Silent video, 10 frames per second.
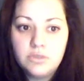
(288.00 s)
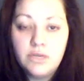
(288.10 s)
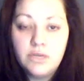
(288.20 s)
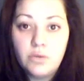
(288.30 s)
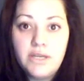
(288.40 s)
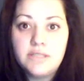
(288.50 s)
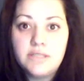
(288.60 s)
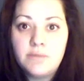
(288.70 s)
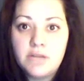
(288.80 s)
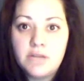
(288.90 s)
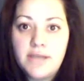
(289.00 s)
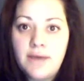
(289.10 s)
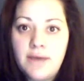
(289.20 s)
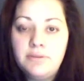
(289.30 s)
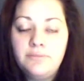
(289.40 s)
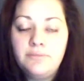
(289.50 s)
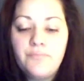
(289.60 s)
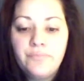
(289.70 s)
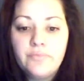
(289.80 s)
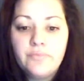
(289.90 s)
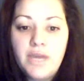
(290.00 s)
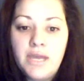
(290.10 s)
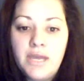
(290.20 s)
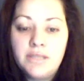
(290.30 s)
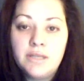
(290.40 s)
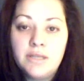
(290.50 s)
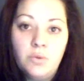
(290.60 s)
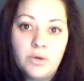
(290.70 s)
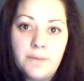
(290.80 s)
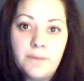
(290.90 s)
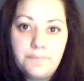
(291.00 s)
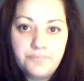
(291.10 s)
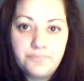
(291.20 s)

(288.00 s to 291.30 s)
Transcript: Get ready, it's about to happen. And then I woke up.